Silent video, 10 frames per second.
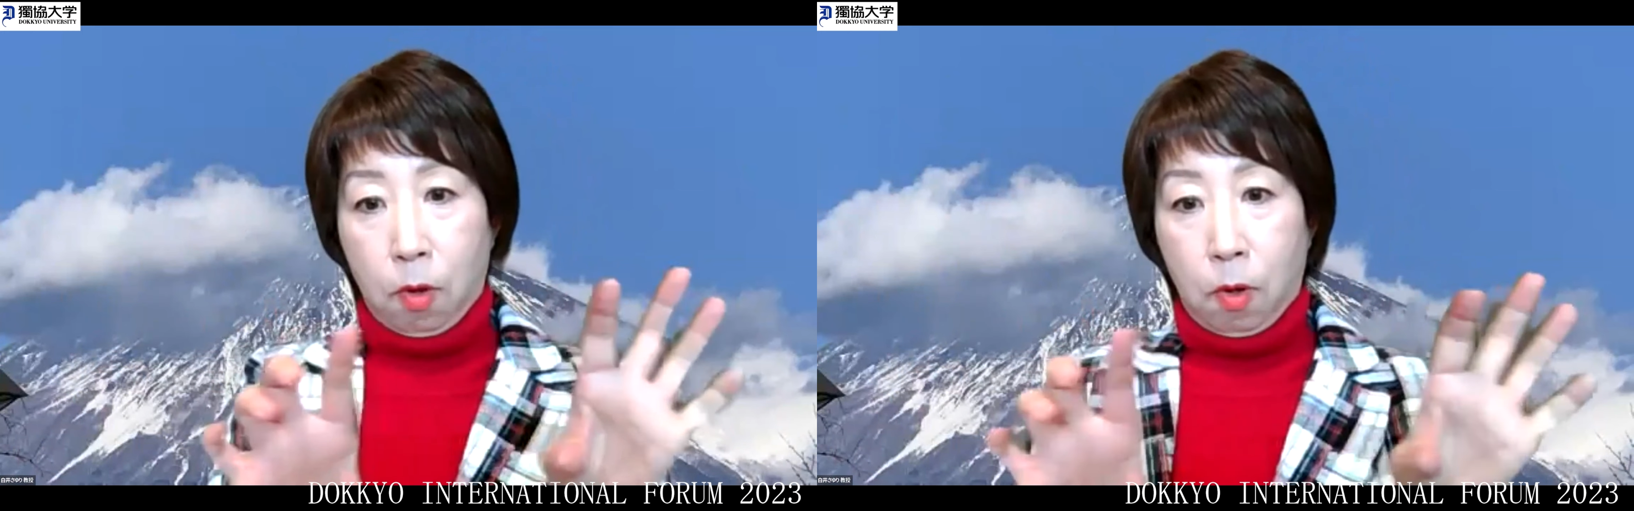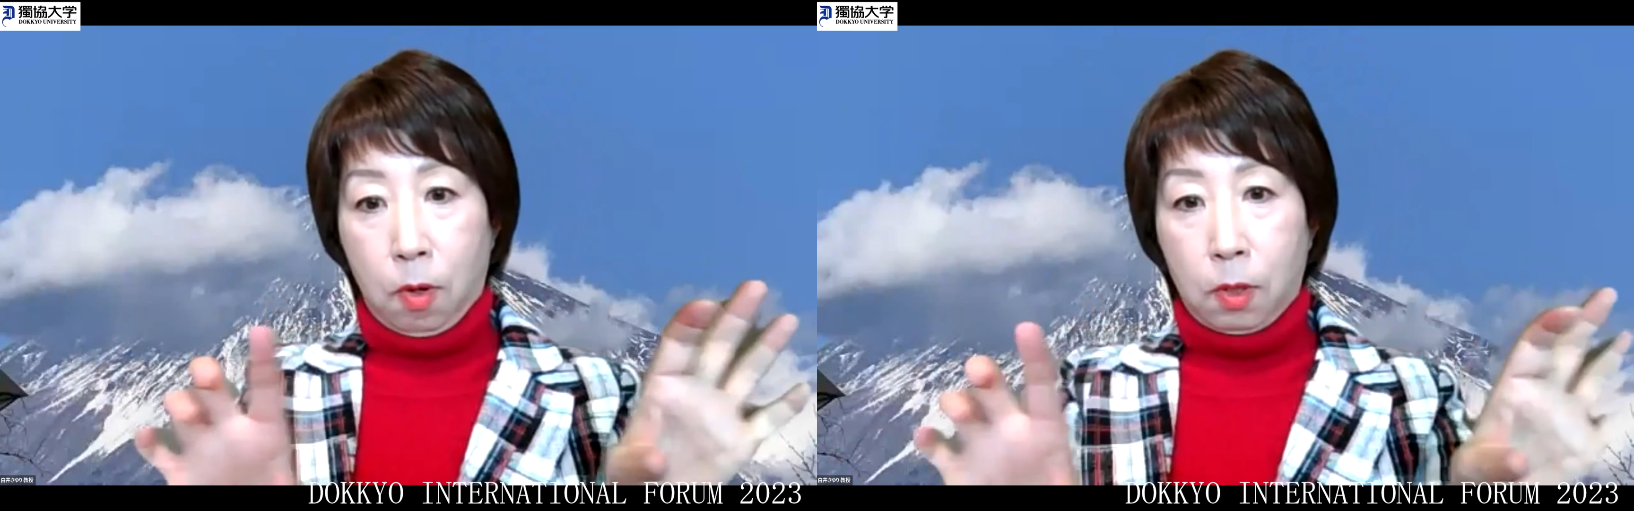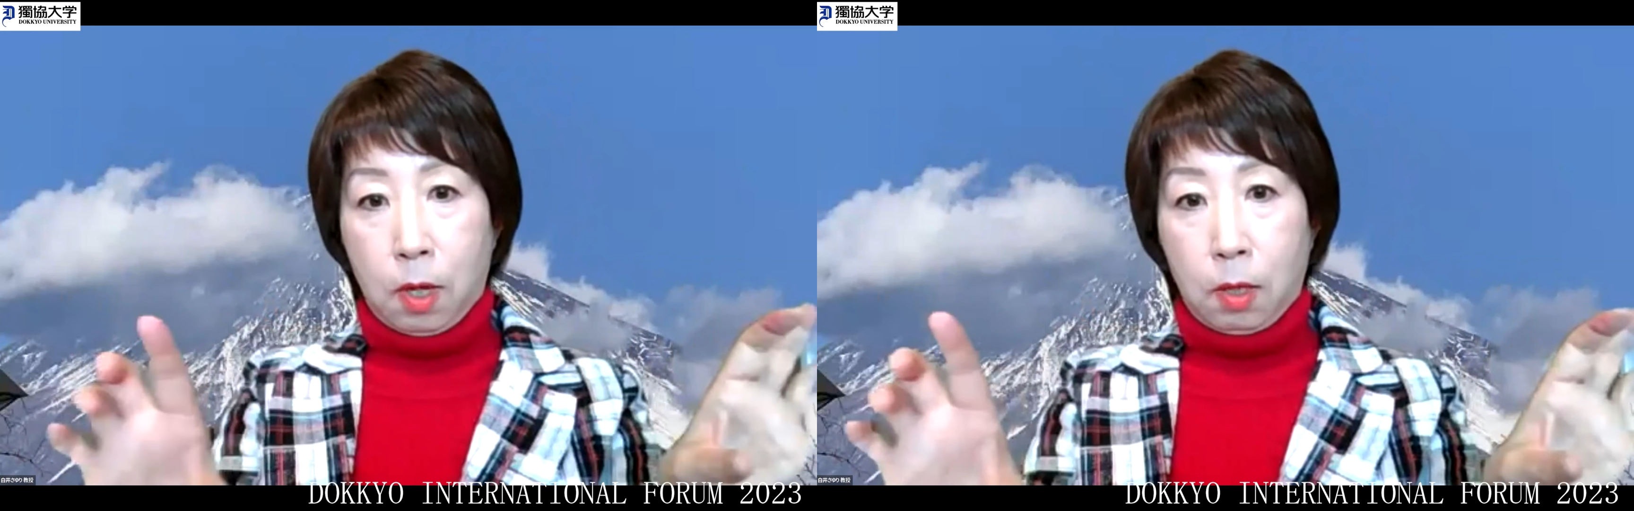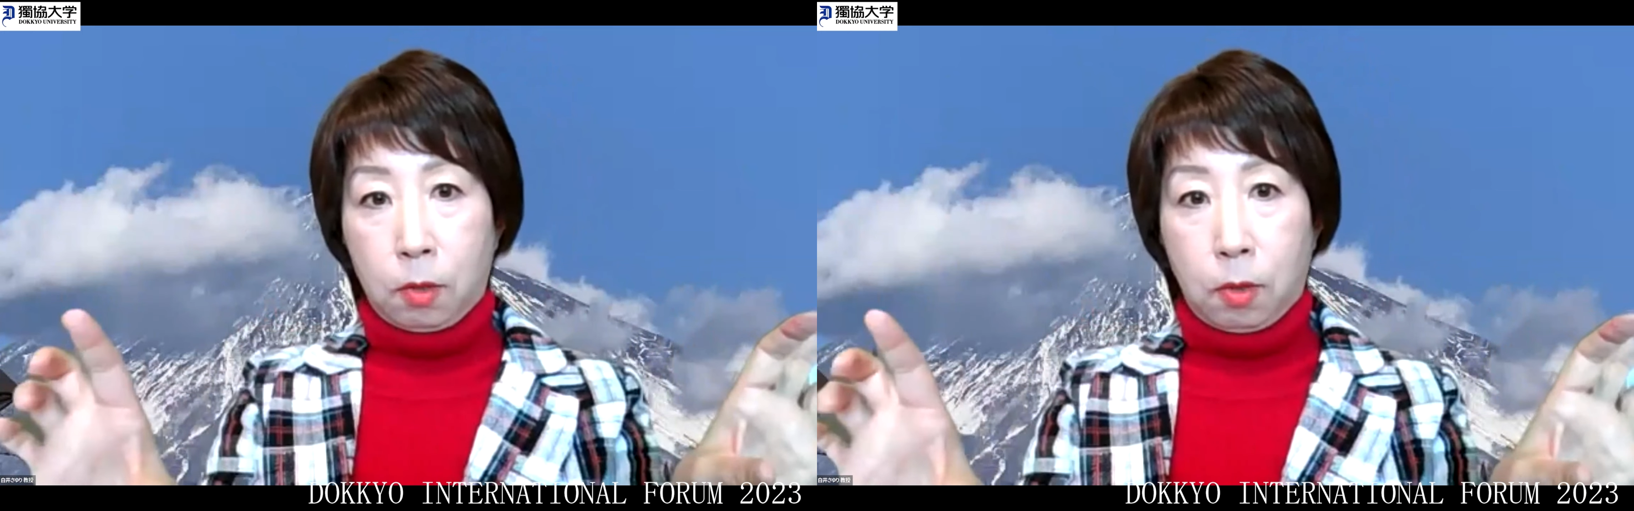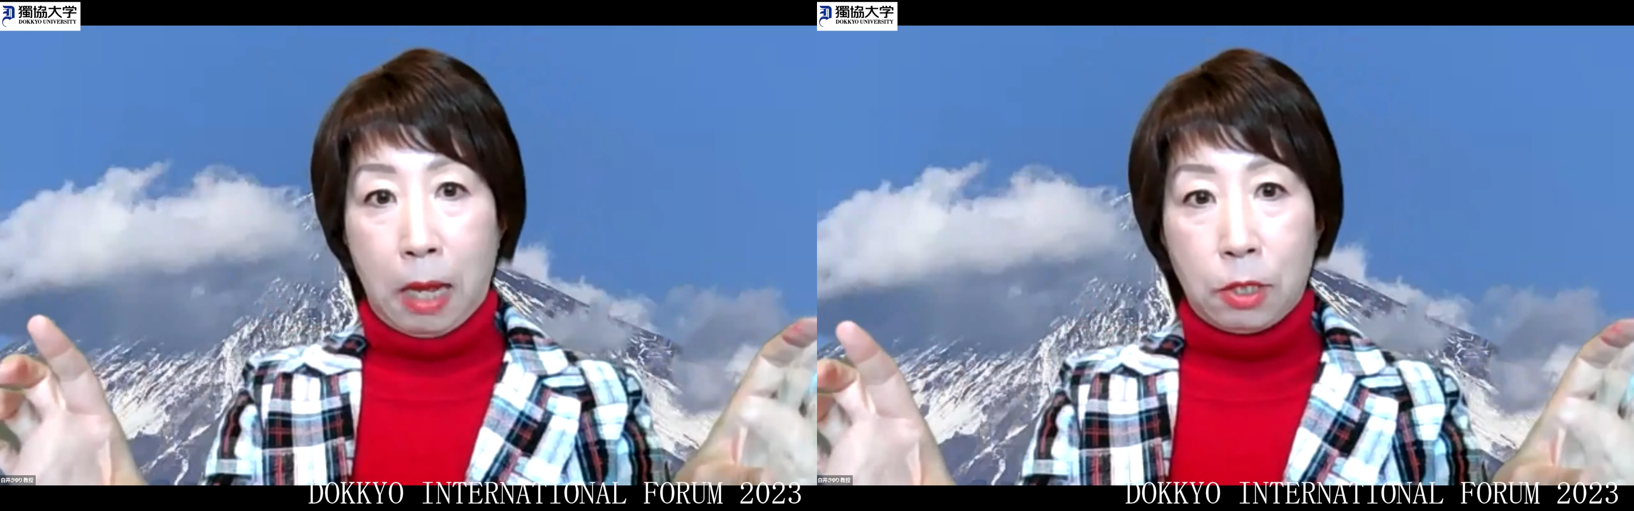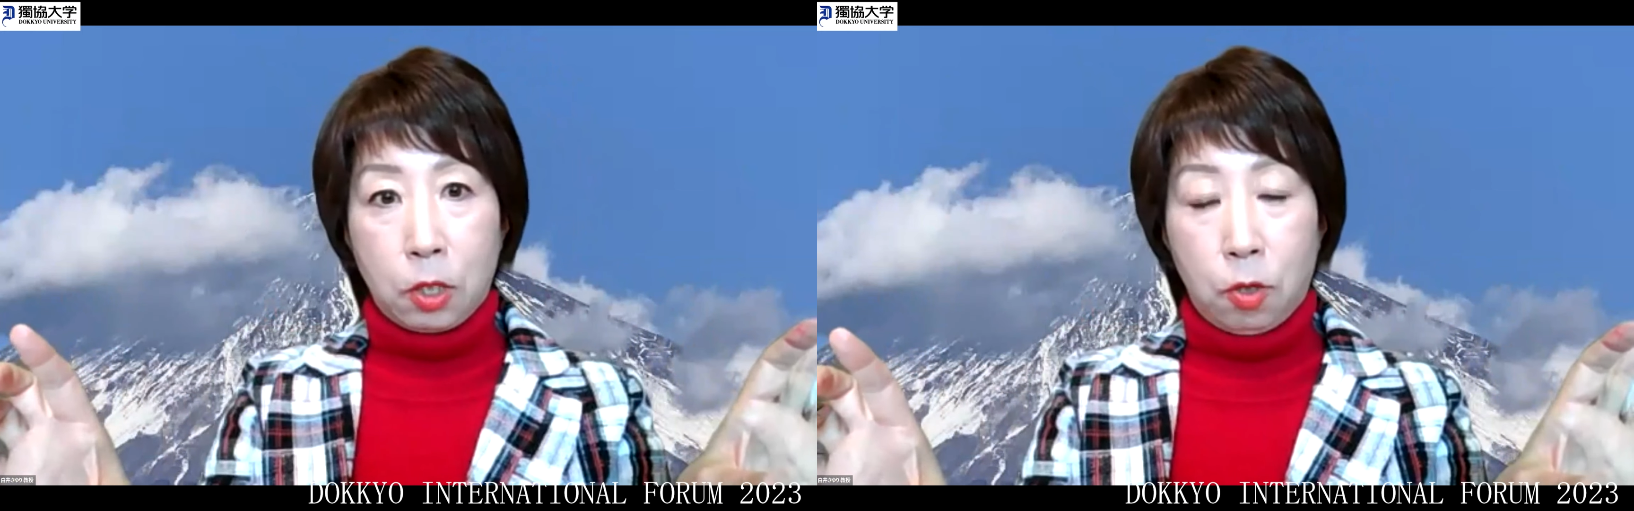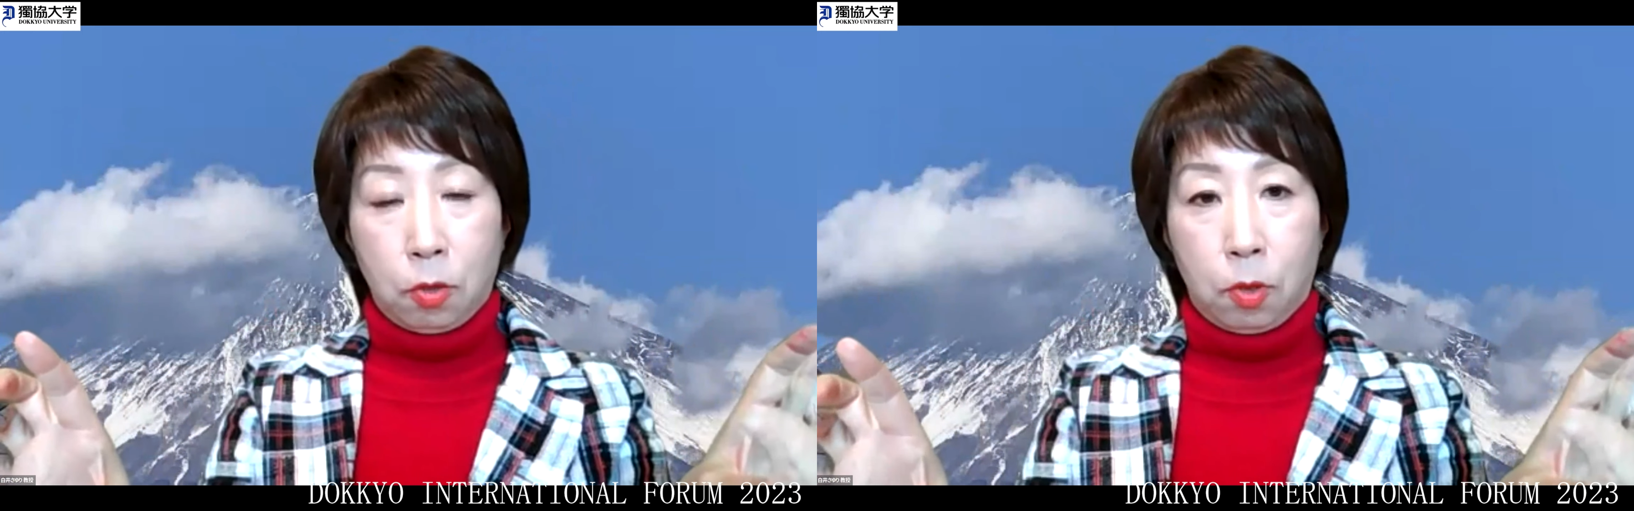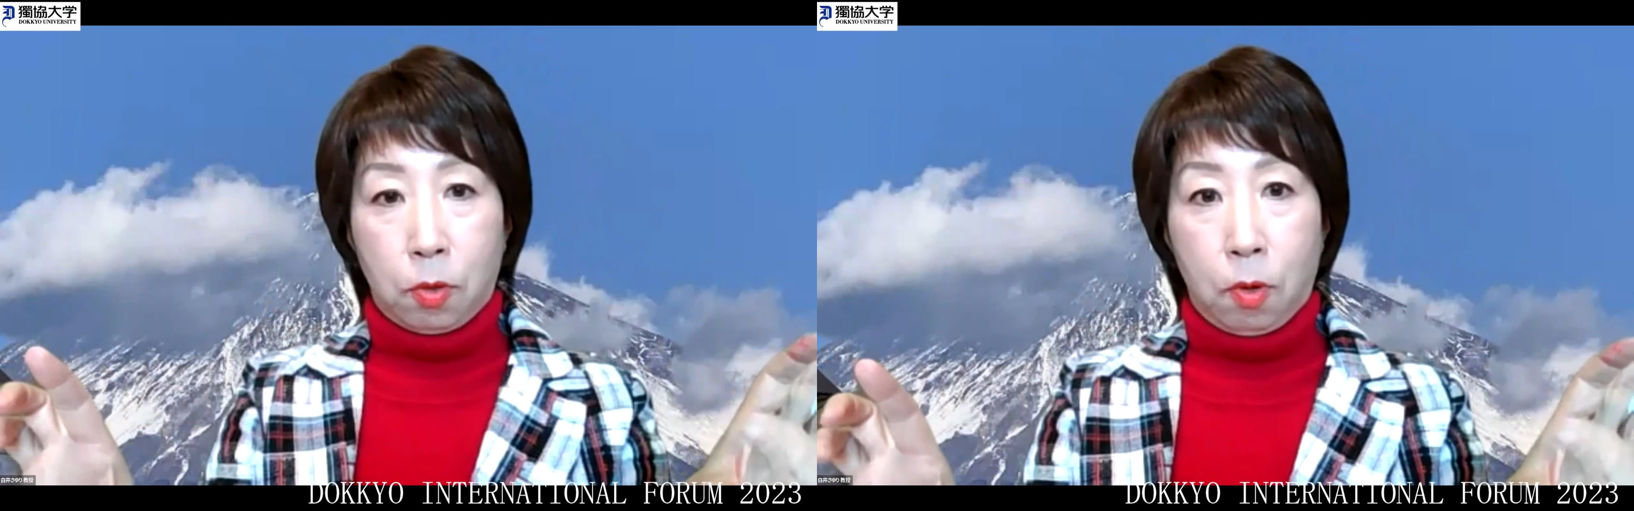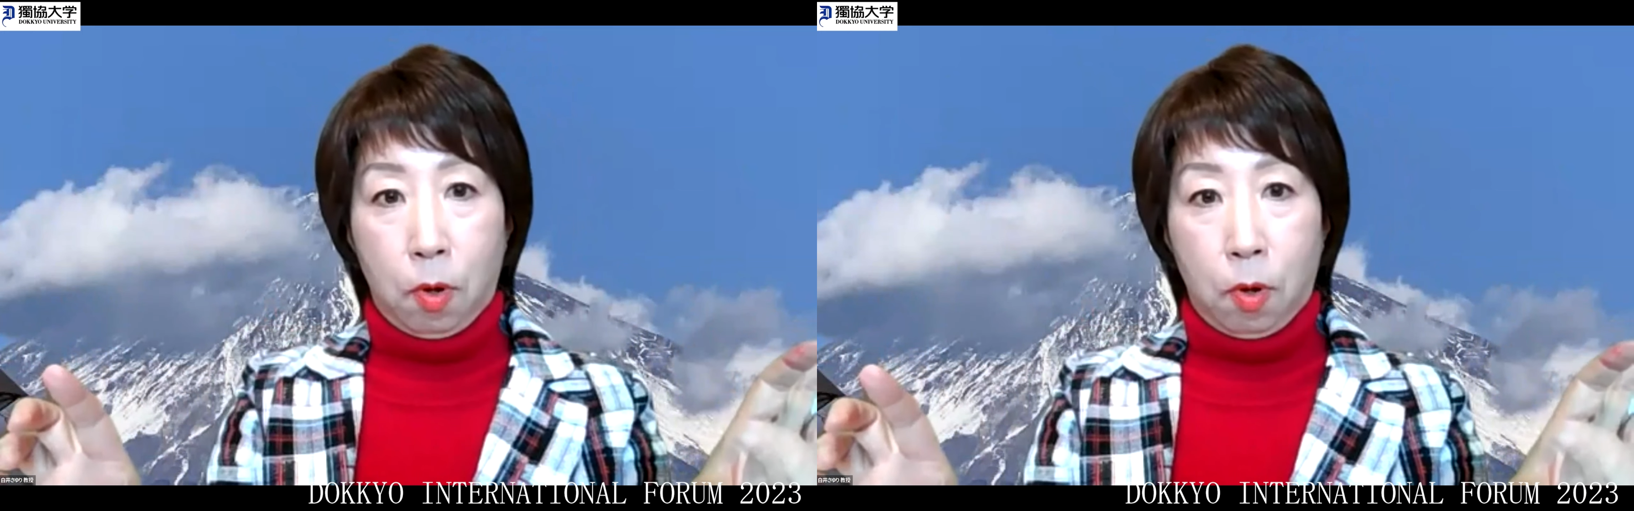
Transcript: Asian for uh, that.